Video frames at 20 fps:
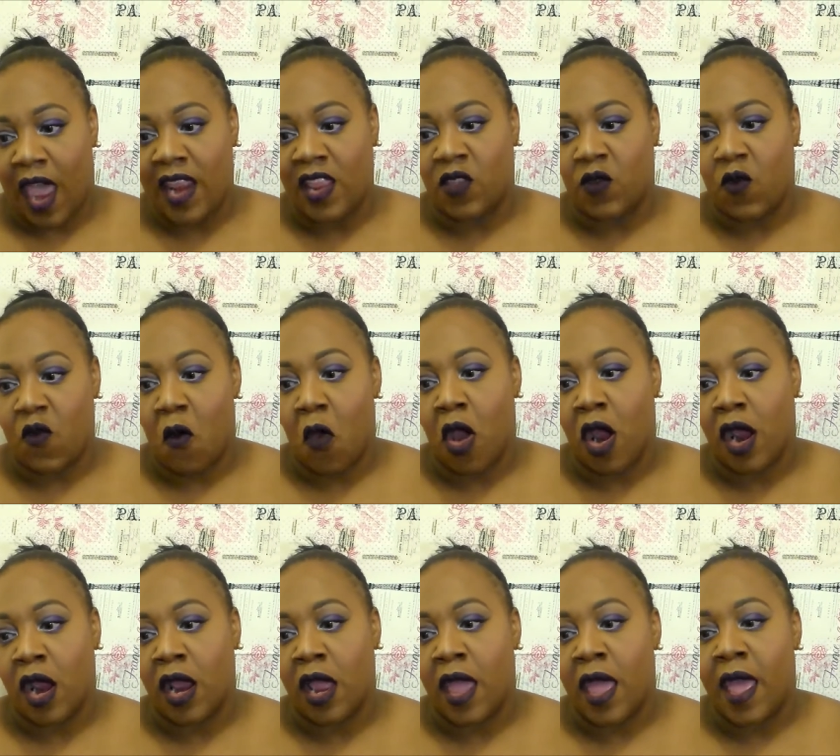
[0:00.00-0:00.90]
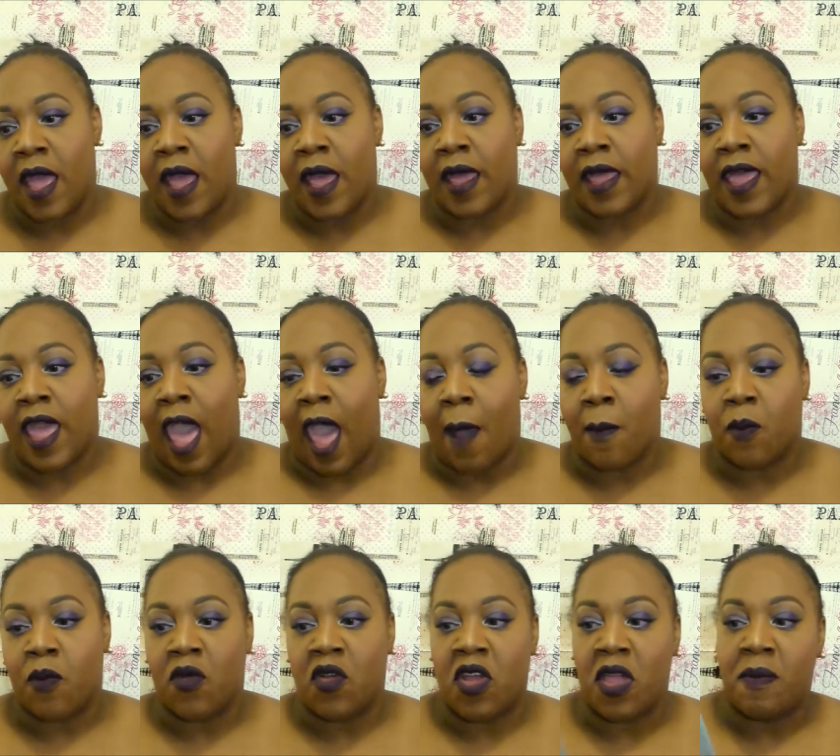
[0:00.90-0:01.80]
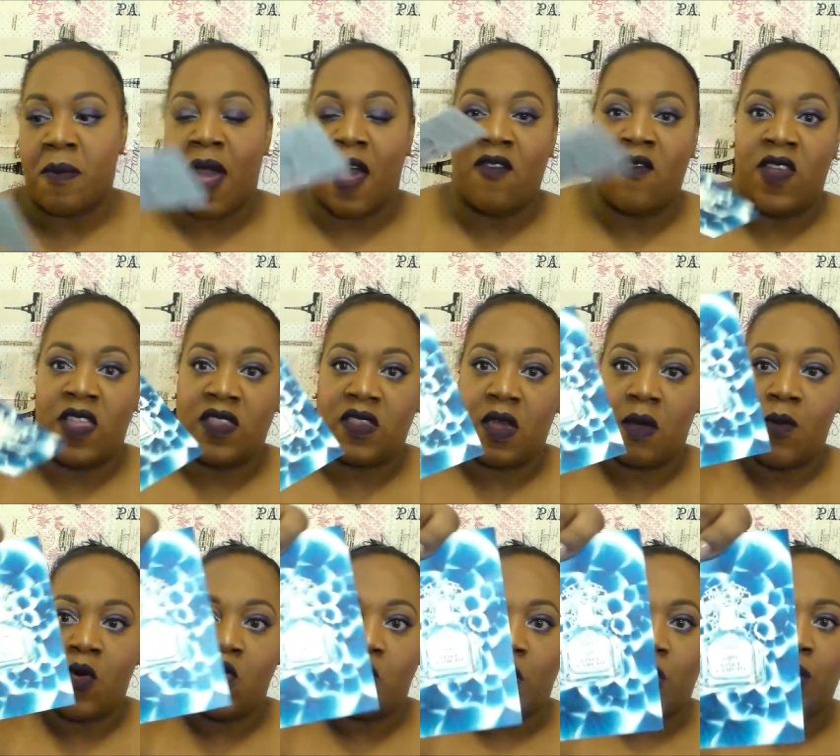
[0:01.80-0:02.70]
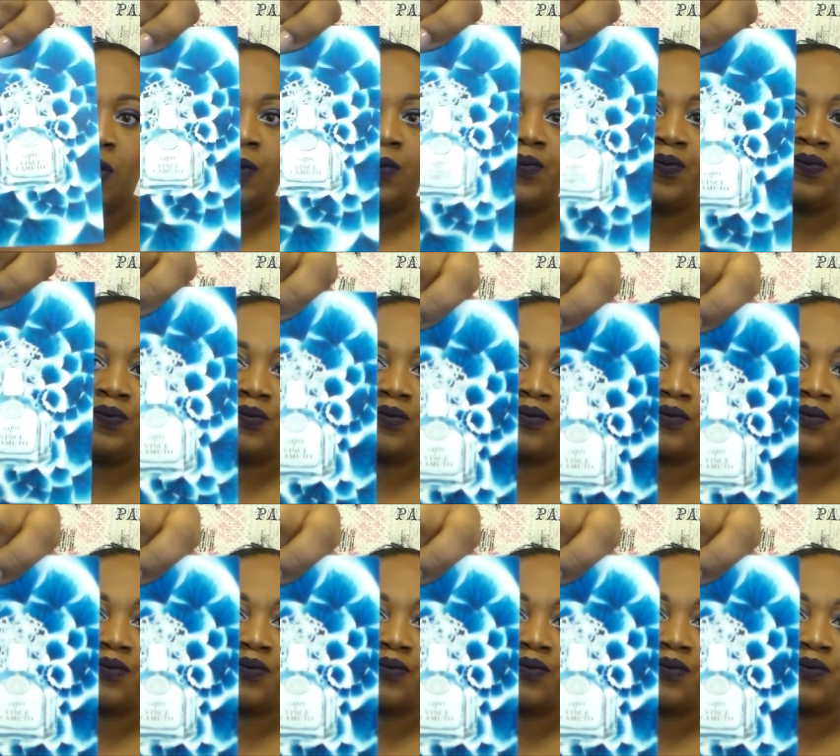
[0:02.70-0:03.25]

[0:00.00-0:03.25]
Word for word: It is for Capri by Vince Camuto.